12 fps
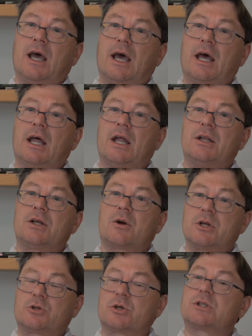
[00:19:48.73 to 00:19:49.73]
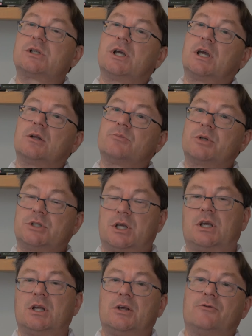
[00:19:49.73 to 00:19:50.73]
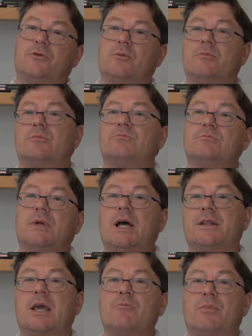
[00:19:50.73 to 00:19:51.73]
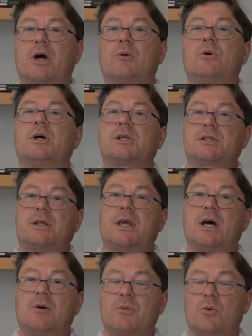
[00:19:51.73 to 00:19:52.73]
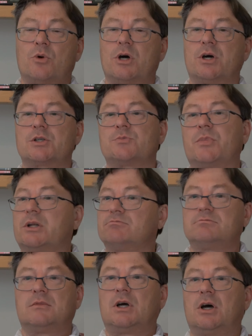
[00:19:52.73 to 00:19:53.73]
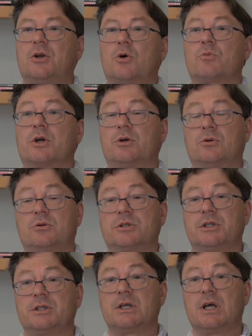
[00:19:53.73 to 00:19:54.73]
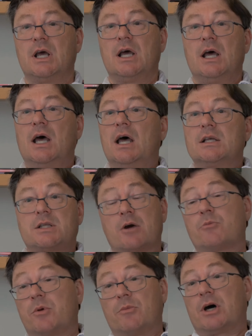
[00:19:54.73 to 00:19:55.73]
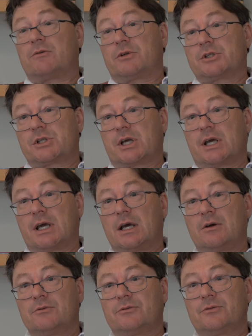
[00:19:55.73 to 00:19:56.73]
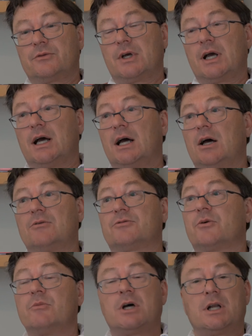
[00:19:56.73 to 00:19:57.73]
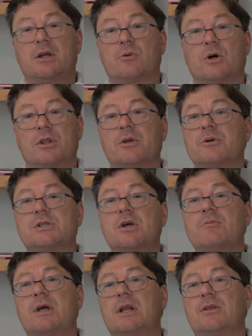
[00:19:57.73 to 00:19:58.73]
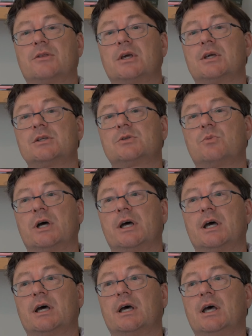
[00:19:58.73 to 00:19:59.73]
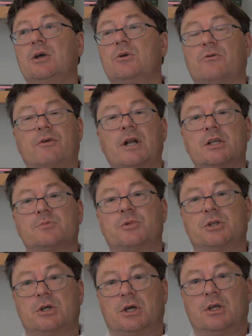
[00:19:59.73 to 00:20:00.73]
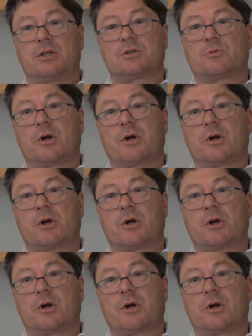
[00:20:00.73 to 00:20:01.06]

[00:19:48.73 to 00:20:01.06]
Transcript: and are interesting, and particularly from how the empire works, how the army works, but are not recorded. So that would be marvelous to have. From earlier on, there are so many things where, you know, Velius Paterculus